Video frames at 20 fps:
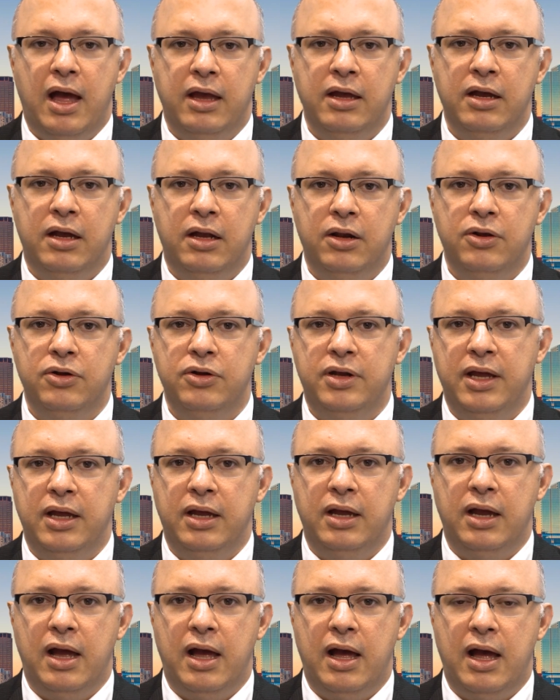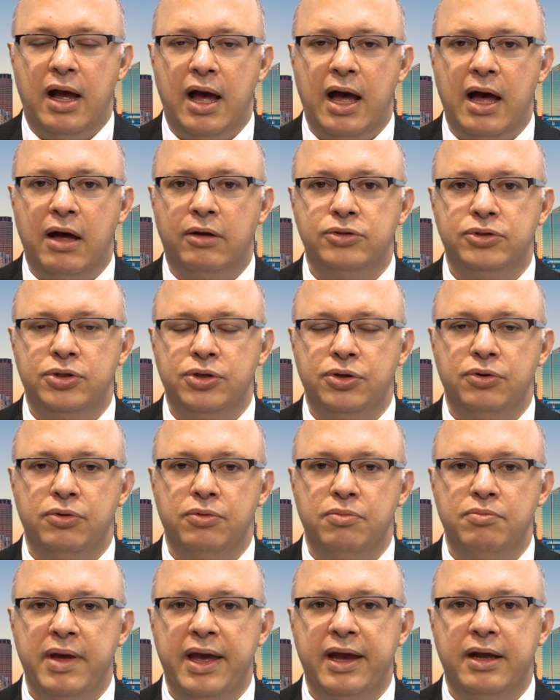including how
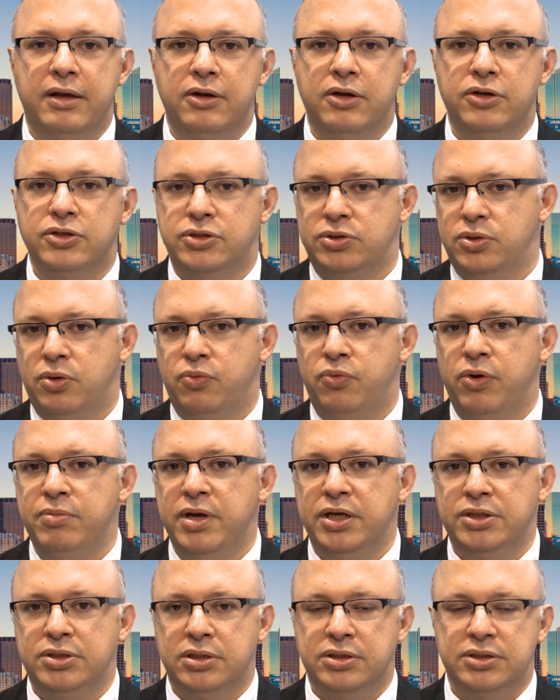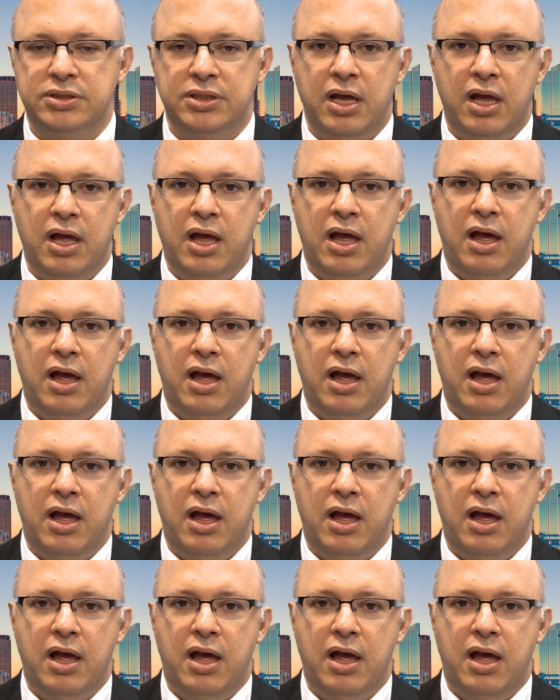to make those remissions